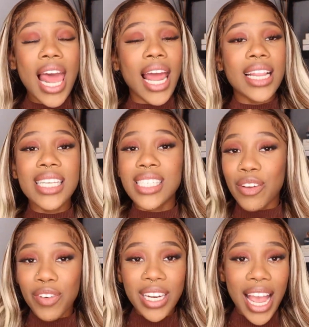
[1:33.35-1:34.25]
Like this
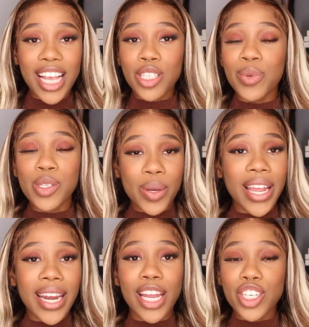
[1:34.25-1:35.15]
definitely has to be
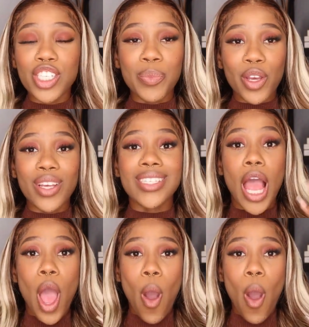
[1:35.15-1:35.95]
28 inches because